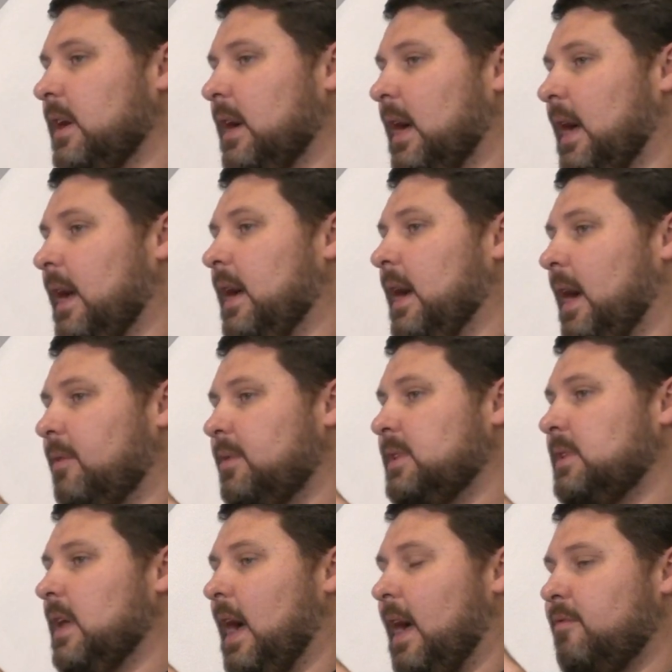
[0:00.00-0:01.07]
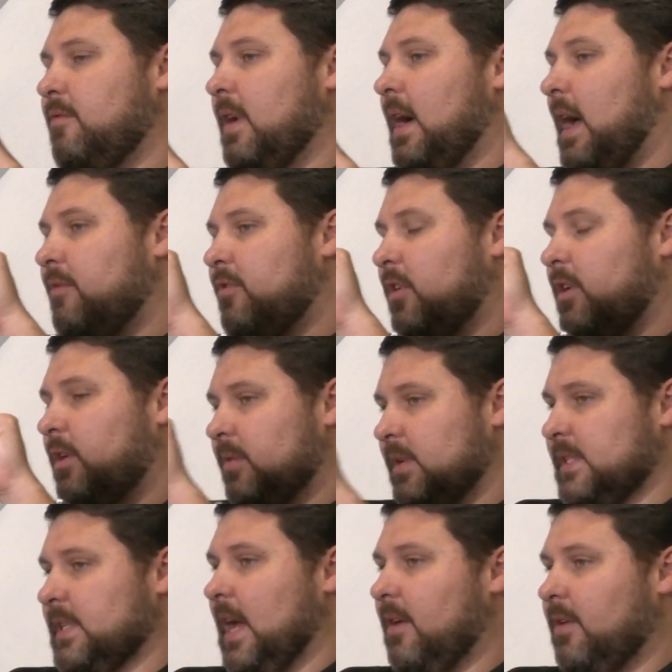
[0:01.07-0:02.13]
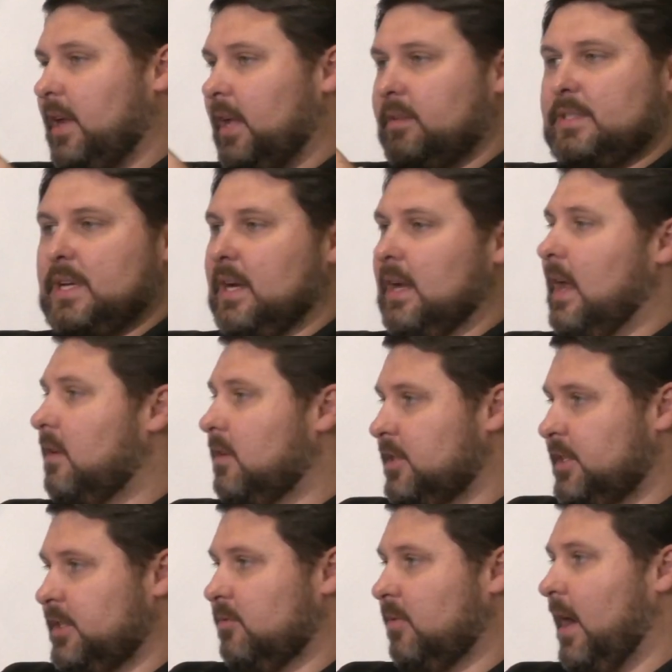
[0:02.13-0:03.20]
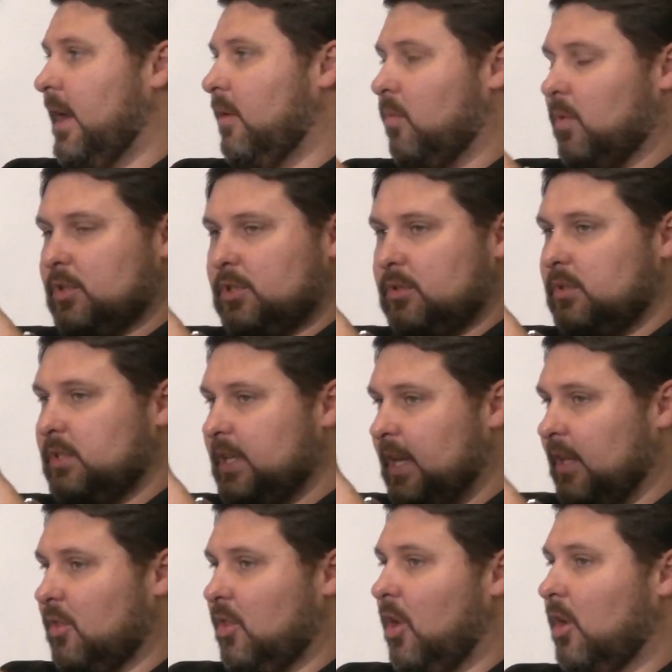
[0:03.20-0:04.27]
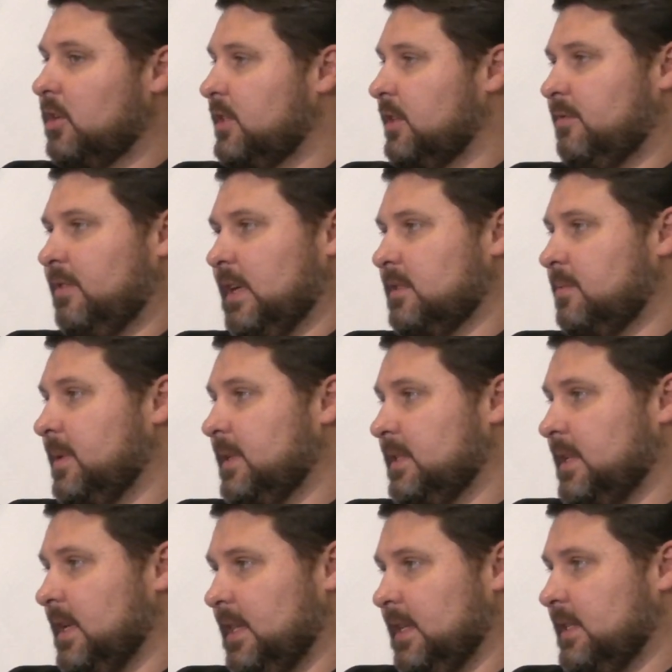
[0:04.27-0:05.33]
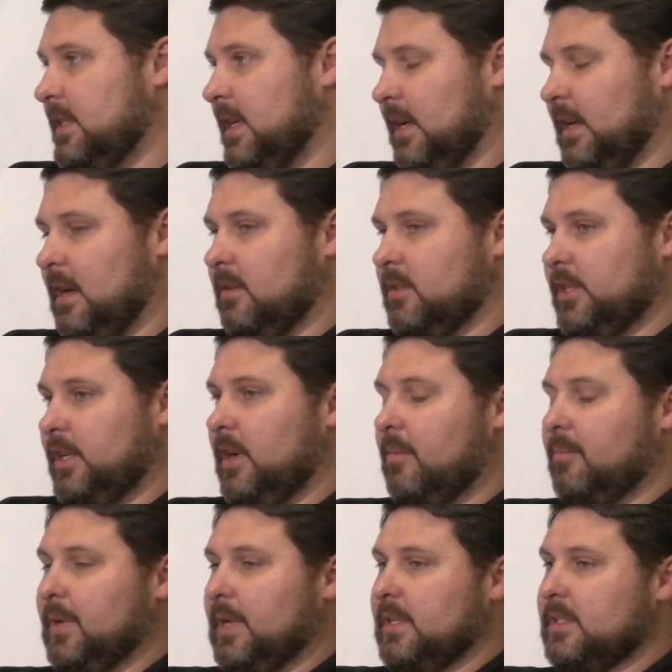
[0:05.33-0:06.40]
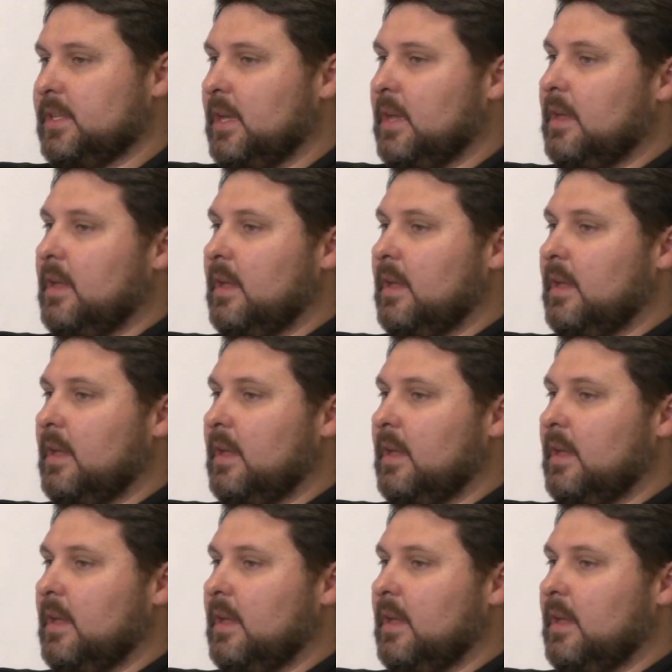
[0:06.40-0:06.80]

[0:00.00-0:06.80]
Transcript: I've heard a resounding technology's ready. We're seeing large investments in these technology companies. Right.